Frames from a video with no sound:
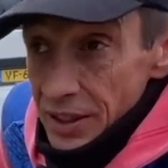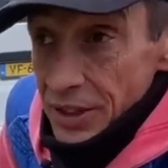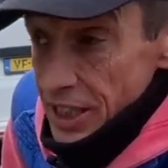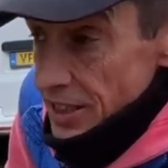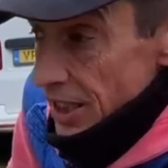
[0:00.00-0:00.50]
the
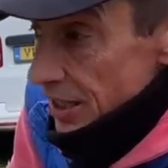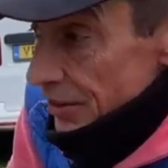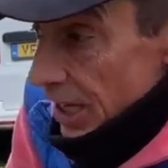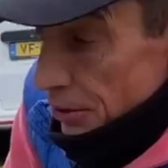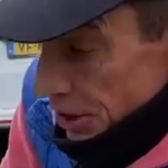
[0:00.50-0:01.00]
inside of the
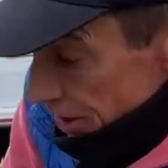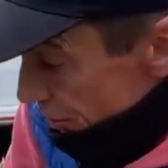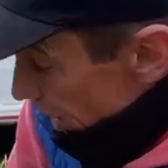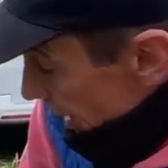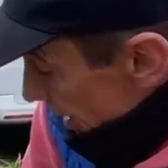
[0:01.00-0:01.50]
house stays
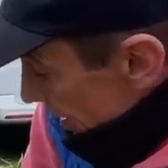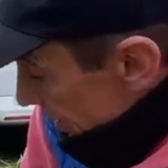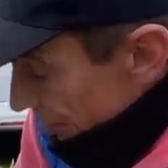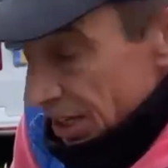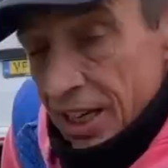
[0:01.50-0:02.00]
dry.
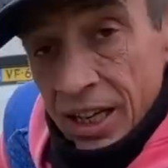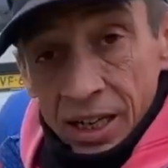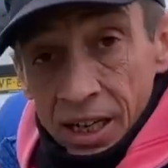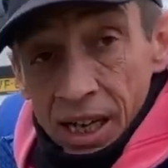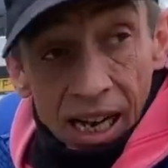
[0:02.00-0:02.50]

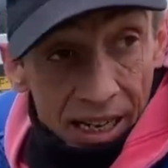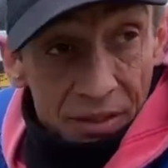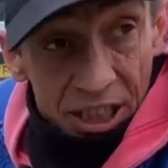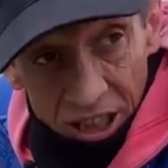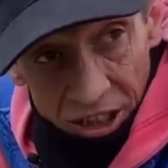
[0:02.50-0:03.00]
And if
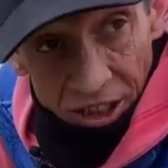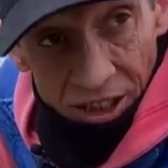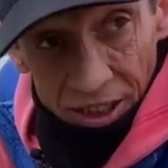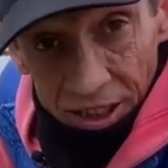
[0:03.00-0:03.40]
it doesn't,